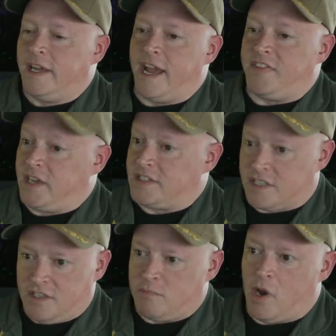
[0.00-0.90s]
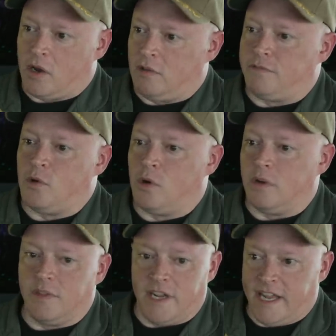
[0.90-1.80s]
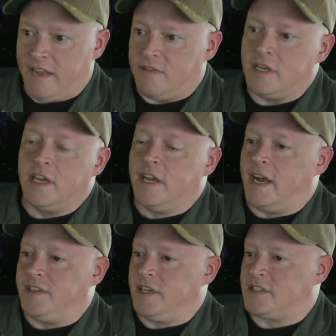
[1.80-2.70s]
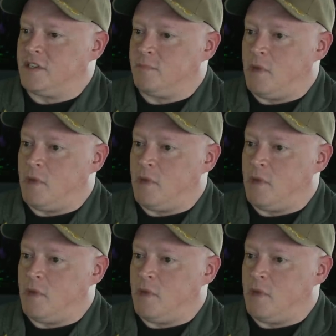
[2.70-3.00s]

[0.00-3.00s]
I think it's a good model for the Navy. I think it's a good